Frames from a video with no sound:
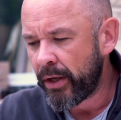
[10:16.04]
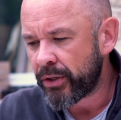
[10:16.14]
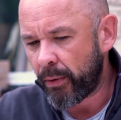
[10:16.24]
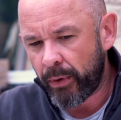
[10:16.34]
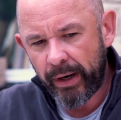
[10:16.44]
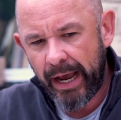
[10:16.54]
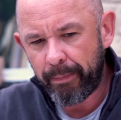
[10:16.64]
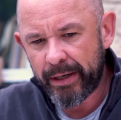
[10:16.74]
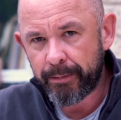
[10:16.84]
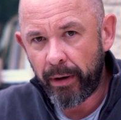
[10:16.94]
So what would
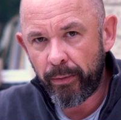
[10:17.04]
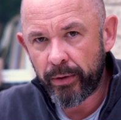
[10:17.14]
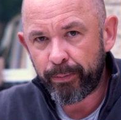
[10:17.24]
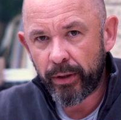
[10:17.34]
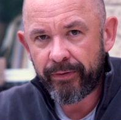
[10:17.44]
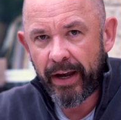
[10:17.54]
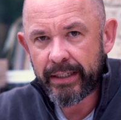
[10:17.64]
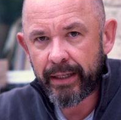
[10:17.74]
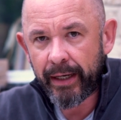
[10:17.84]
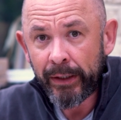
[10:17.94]
happen is mum would pull a
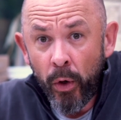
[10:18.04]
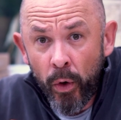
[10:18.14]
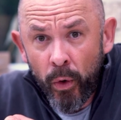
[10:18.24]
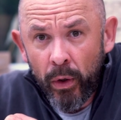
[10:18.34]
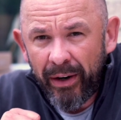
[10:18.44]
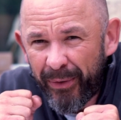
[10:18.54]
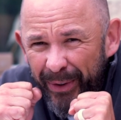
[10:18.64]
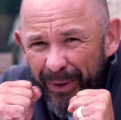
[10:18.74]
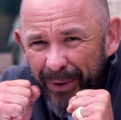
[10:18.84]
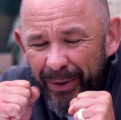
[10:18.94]
face like,
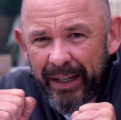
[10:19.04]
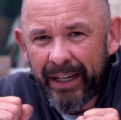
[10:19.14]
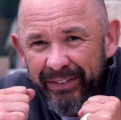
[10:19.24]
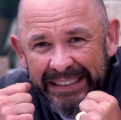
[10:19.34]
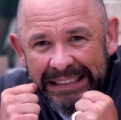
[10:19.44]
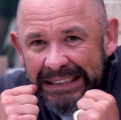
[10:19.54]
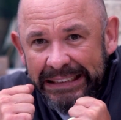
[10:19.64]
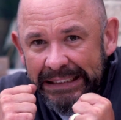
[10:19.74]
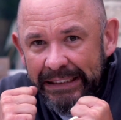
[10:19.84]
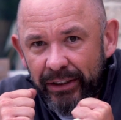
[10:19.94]
or kind of
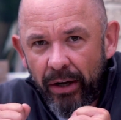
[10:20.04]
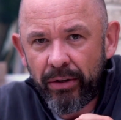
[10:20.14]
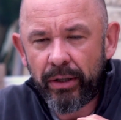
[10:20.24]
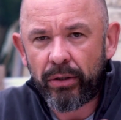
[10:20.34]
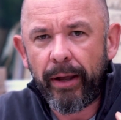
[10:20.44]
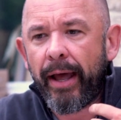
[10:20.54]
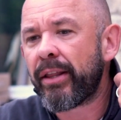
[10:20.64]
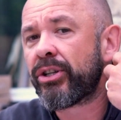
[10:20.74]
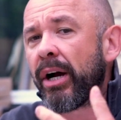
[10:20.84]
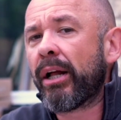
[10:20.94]
don't, and
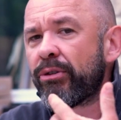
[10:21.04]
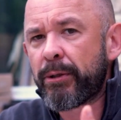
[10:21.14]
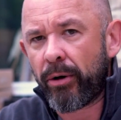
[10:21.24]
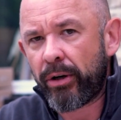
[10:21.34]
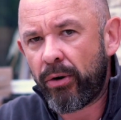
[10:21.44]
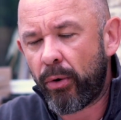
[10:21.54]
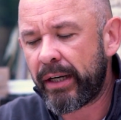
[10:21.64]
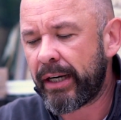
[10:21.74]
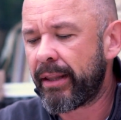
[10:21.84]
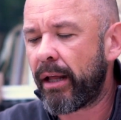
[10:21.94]
the child respond
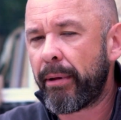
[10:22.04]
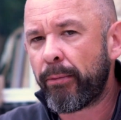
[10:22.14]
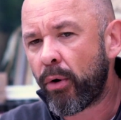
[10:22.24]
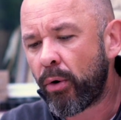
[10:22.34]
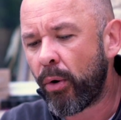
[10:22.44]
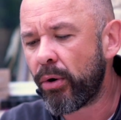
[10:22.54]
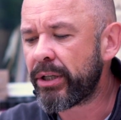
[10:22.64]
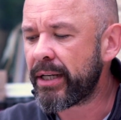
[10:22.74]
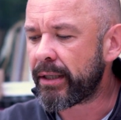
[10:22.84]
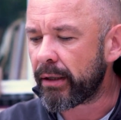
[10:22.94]
accordingly. They'll be more
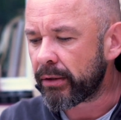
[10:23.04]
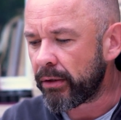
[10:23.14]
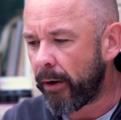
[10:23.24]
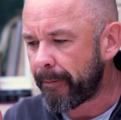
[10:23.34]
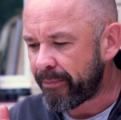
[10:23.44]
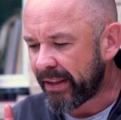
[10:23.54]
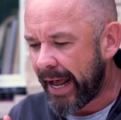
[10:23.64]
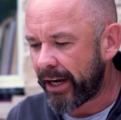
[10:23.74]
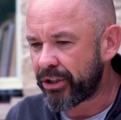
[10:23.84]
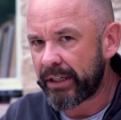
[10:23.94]
cautious. They'll not
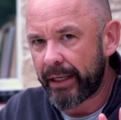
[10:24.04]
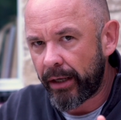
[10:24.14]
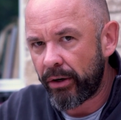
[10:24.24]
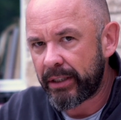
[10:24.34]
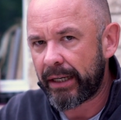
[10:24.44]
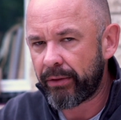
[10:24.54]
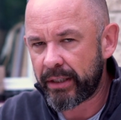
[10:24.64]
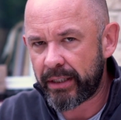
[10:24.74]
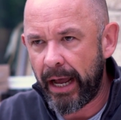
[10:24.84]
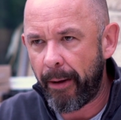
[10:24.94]
actually go down
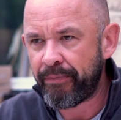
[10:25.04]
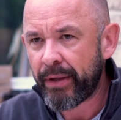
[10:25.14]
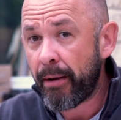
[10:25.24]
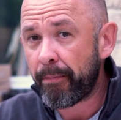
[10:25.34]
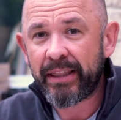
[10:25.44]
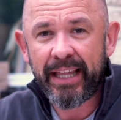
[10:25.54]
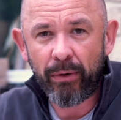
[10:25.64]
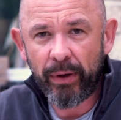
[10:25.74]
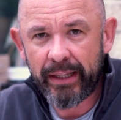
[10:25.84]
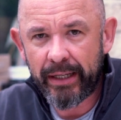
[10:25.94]
the step. But
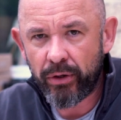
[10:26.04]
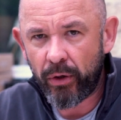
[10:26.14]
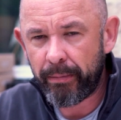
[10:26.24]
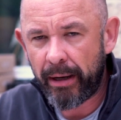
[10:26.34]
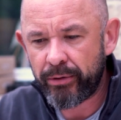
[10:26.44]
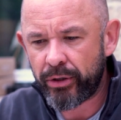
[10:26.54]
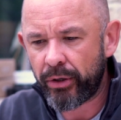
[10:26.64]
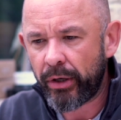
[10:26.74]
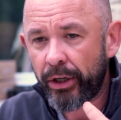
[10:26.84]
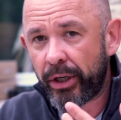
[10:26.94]
then when they told mum
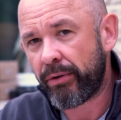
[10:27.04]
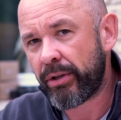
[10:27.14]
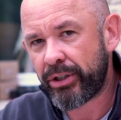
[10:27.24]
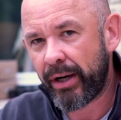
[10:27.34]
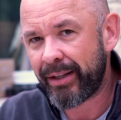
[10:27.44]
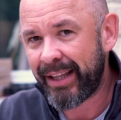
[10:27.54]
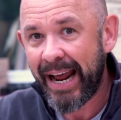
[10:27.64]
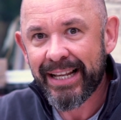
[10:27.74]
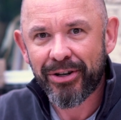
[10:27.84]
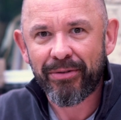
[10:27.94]
to cue the child
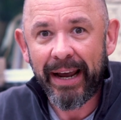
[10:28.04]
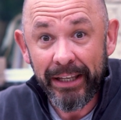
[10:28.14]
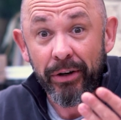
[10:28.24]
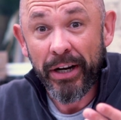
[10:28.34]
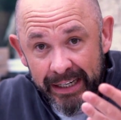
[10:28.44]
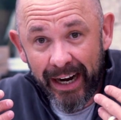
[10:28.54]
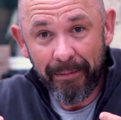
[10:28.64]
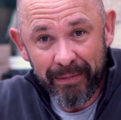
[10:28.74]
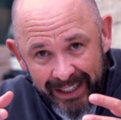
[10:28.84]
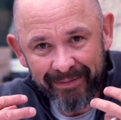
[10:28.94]
that it's great, you can
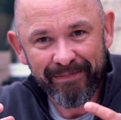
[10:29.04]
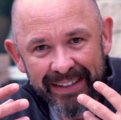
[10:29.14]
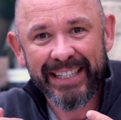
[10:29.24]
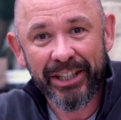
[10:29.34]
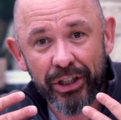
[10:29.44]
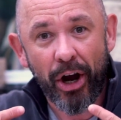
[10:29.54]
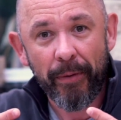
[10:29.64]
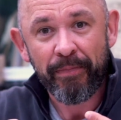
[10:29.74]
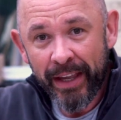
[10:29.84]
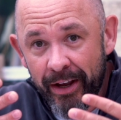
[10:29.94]
come, like
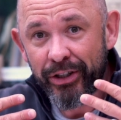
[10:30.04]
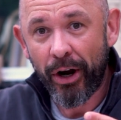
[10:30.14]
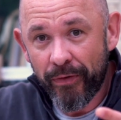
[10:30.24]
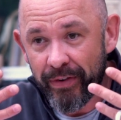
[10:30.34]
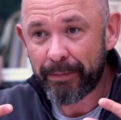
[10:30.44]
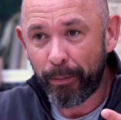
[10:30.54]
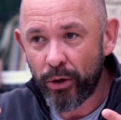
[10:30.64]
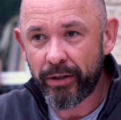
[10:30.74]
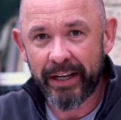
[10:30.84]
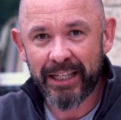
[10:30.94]
show this
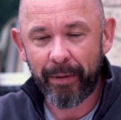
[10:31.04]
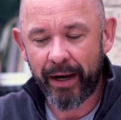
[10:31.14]
positive